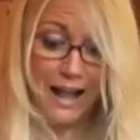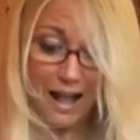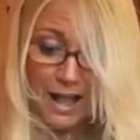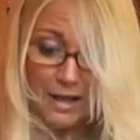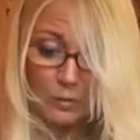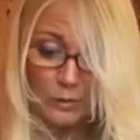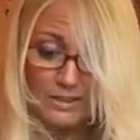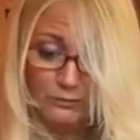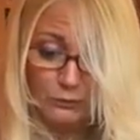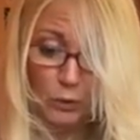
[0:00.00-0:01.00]
on
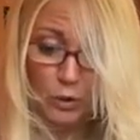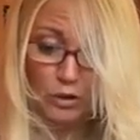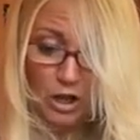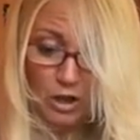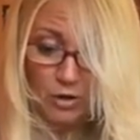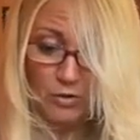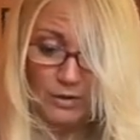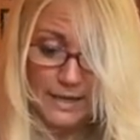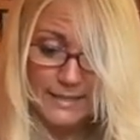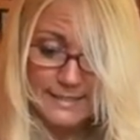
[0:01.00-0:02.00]
sicker
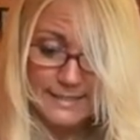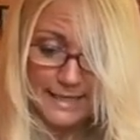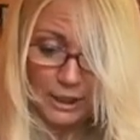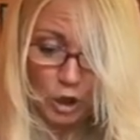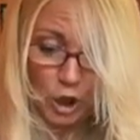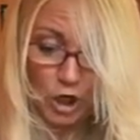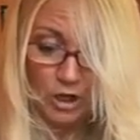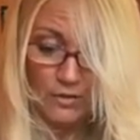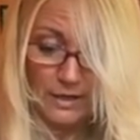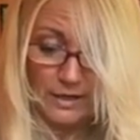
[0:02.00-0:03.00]
than a dog.
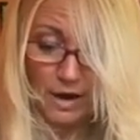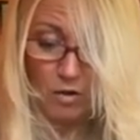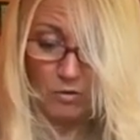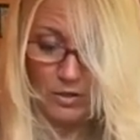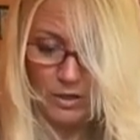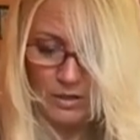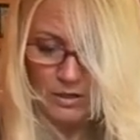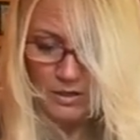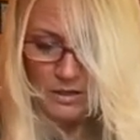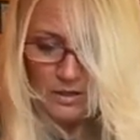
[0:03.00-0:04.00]
I called
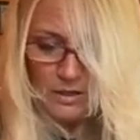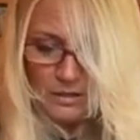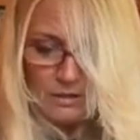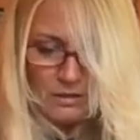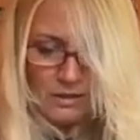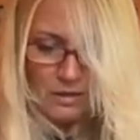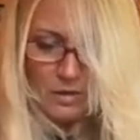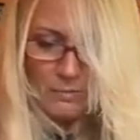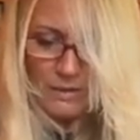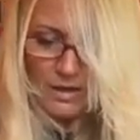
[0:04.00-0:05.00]
my doctor's office and
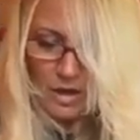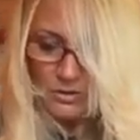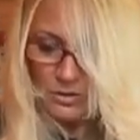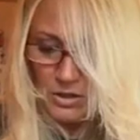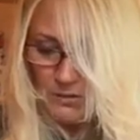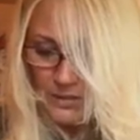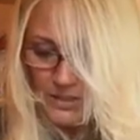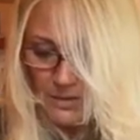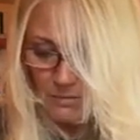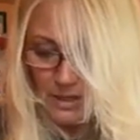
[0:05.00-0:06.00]
I'm like, I don't know what to
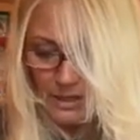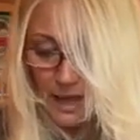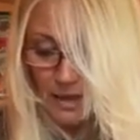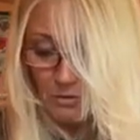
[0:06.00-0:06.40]
do. I'm supposed to have